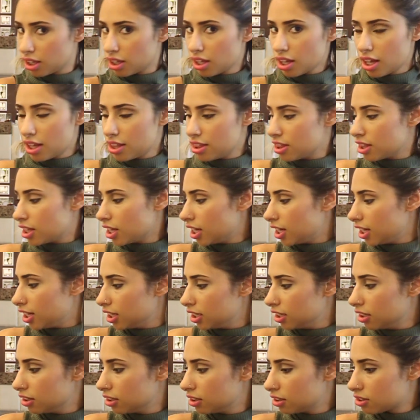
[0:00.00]
And
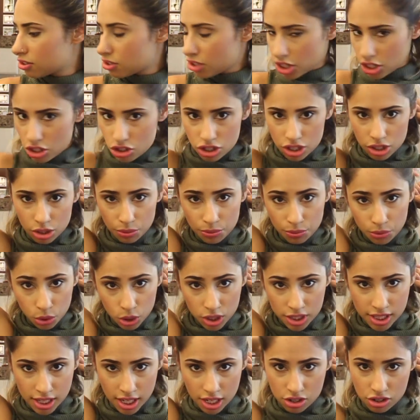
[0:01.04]
then, so I usually do 4
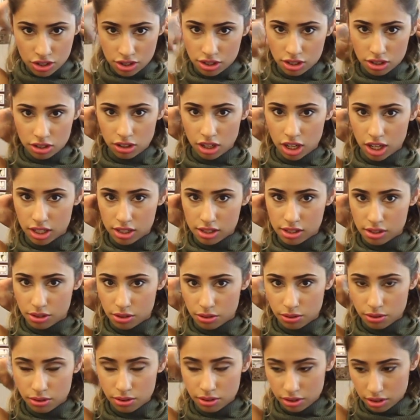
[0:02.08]
sections across, so
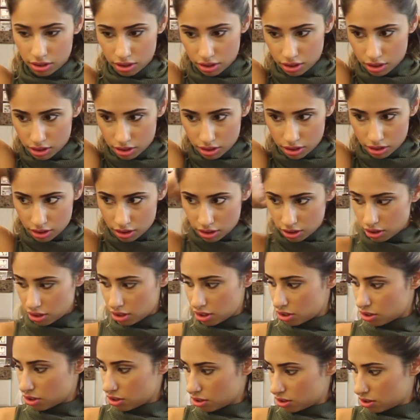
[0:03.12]
they're
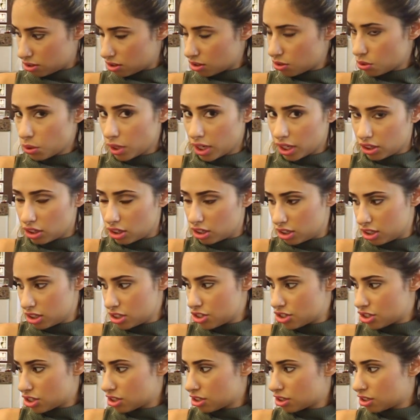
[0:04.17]
quite
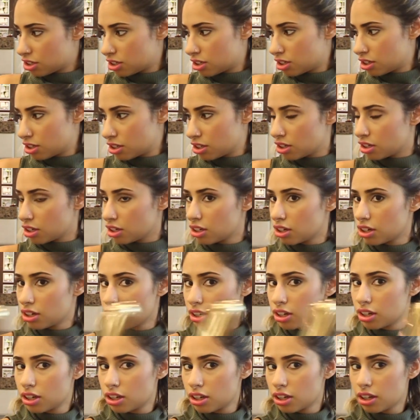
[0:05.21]
large.
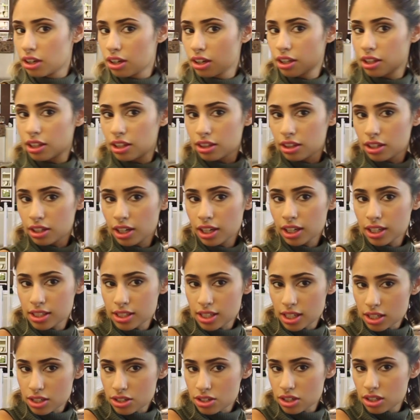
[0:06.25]
And the next
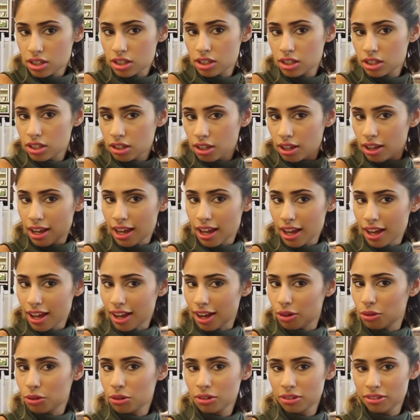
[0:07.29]
section,
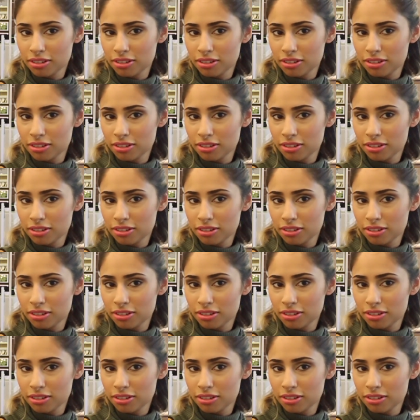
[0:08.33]
ow,